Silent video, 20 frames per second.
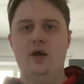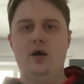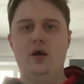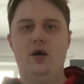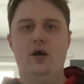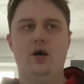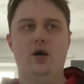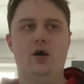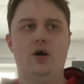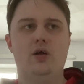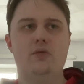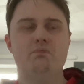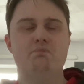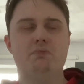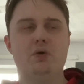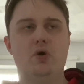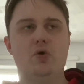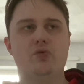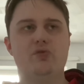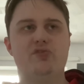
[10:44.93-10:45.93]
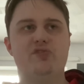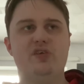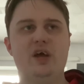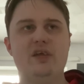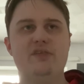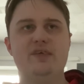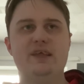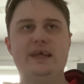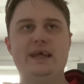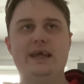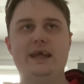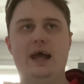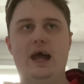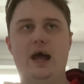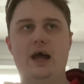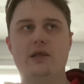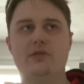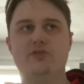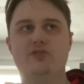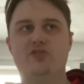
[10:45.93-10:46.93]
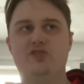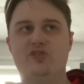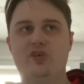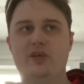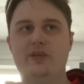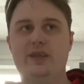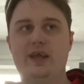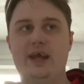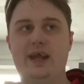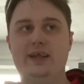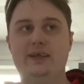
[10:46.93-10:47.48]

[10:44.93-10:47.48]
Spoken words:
on both Saturday and Sunday,